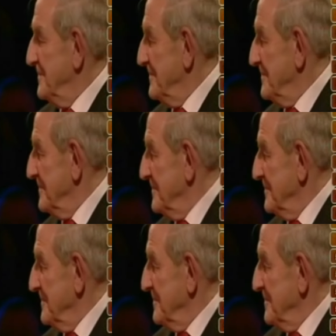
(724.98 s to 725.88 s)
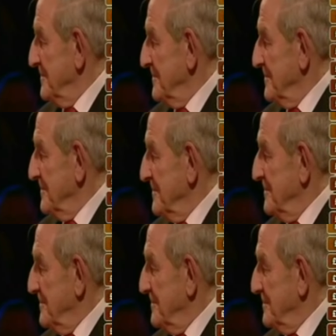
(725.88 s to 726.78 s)
in the opening round, yeah.
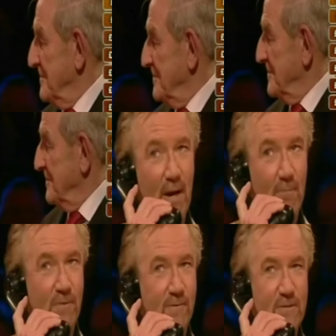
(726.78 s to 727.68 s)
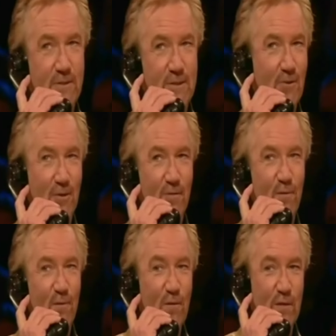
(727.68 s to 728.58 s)
But we've still got the
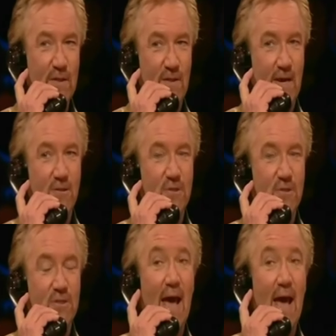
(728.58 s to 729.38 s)
50,000